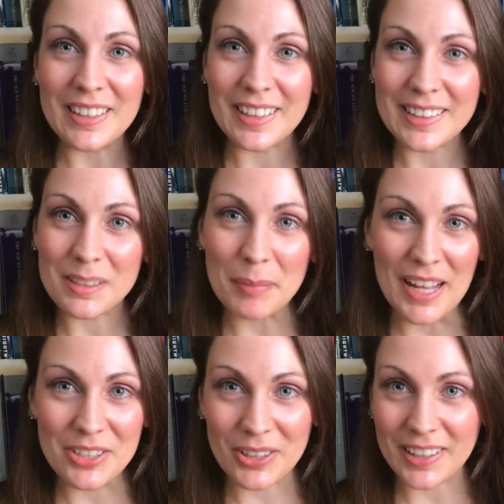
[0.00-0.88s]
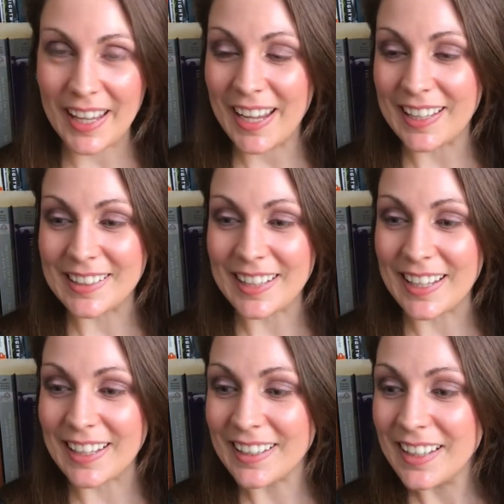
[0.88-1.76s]
It's like this magical land,
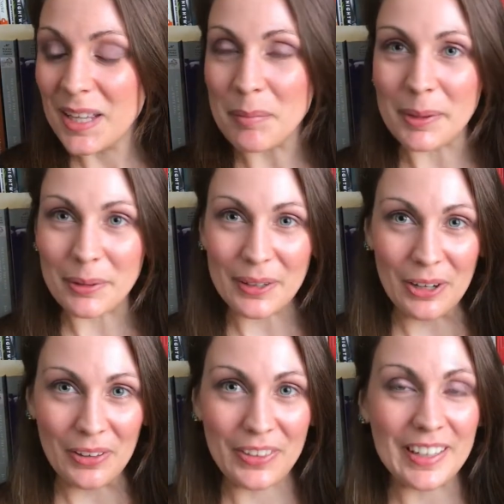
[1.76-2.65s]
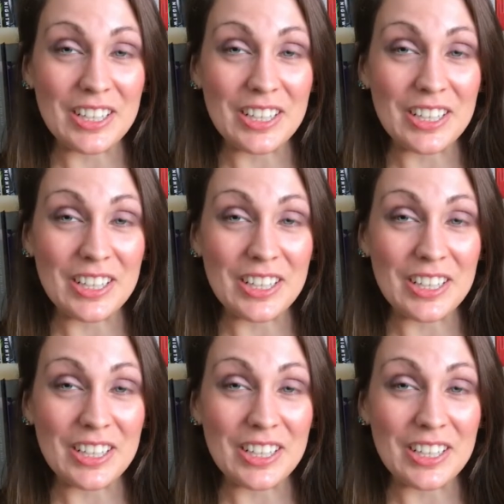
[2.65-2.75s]
like Middle Earth.